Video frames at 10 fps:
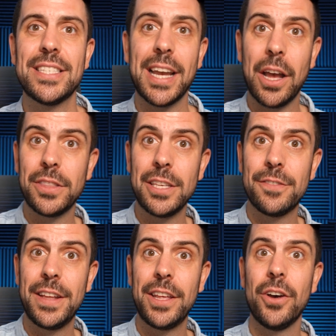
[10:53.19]
Check out these
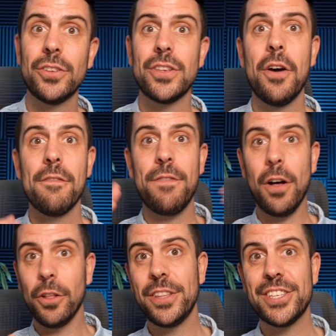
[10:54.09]
videos,
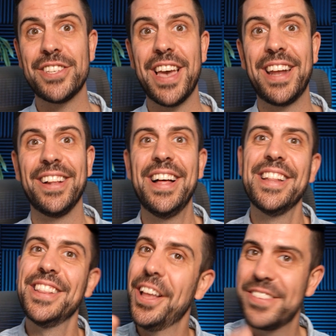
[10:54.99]
follow this channel.
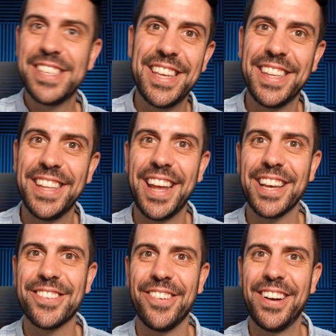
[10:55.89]
Love to see you in the
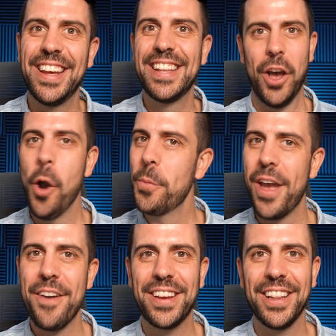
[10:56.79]
next one. Hope you're
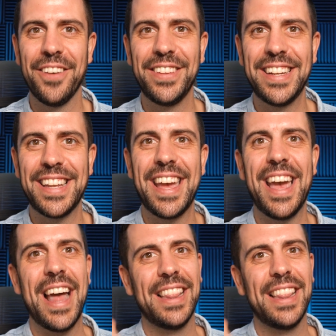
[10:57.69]
having a lovely day.